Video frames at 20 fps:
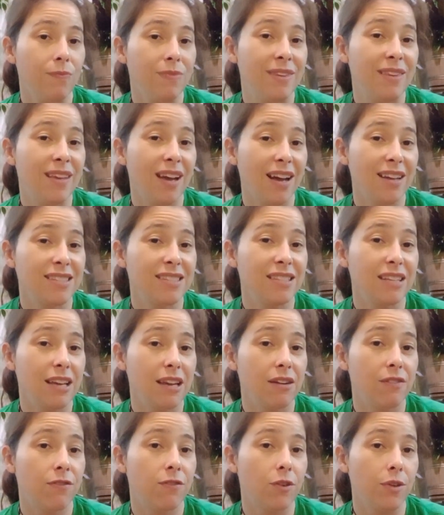Does
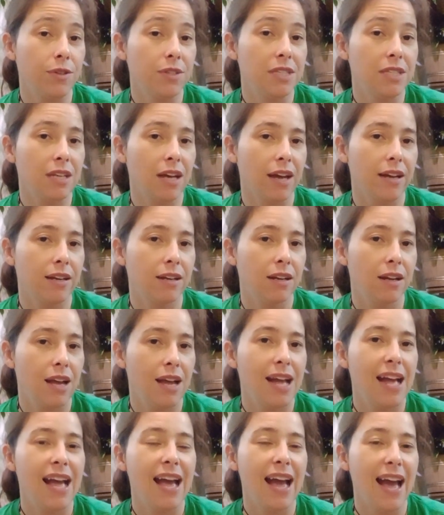need full sun.
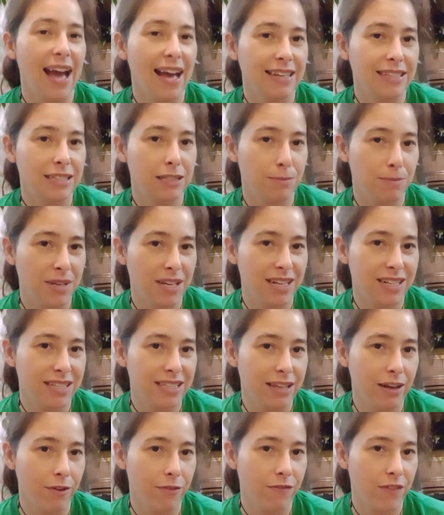Has to be in a
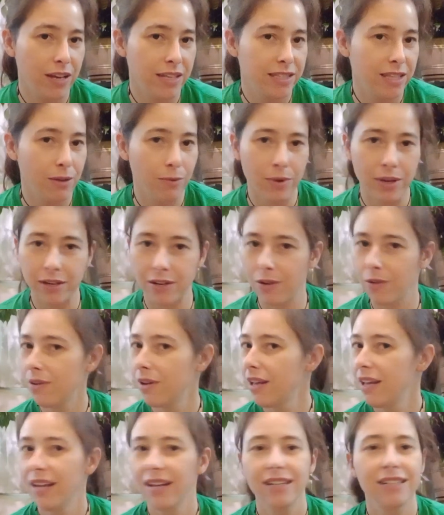south-facing
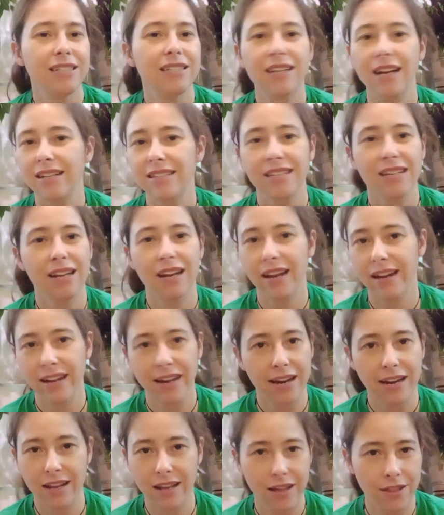window. Doesn't like
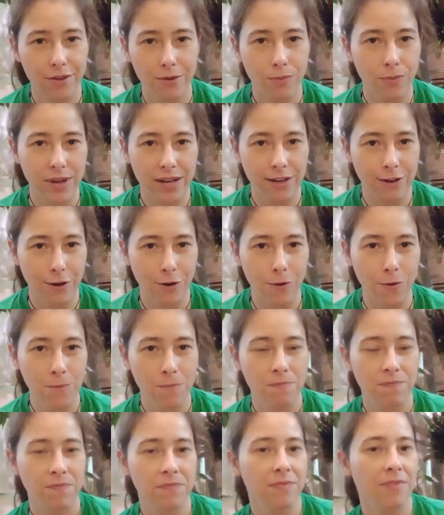any other
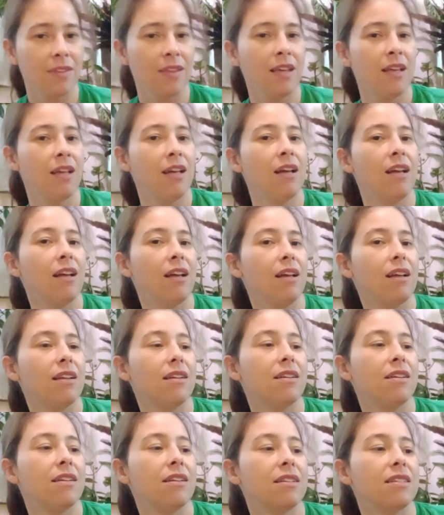window.
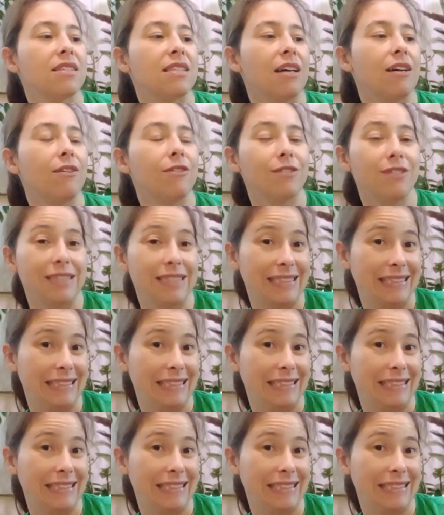So.